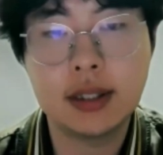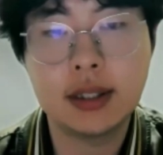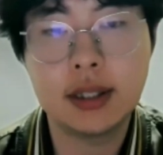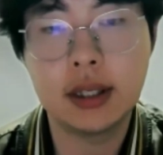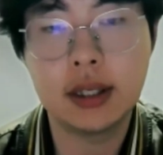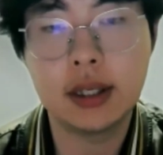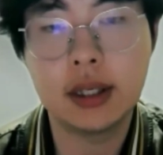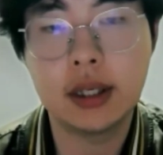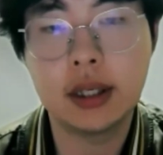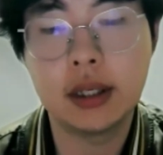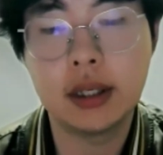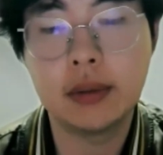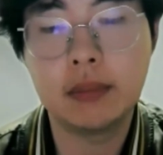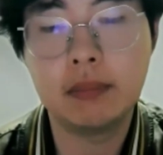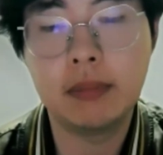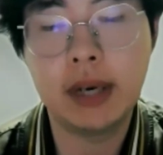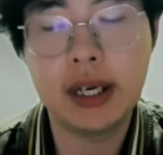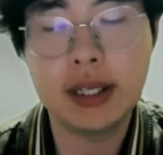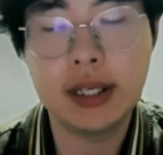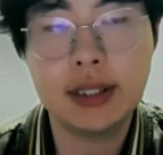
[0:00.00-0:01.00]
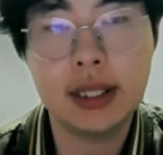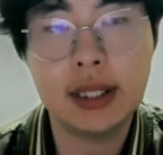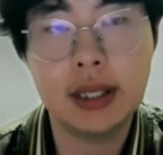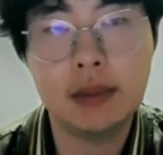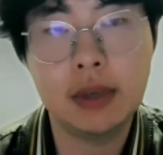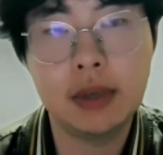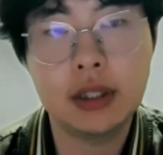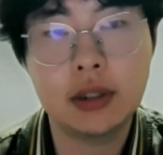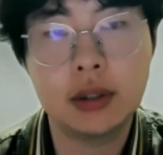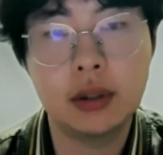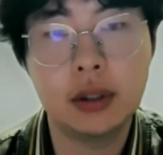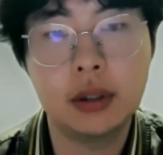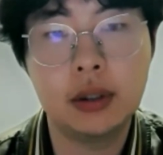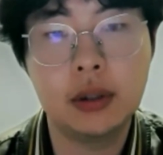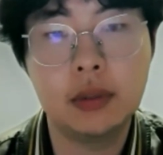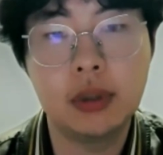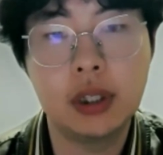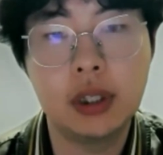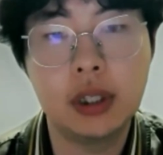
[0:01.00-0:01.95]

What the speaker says: the mycelium is going to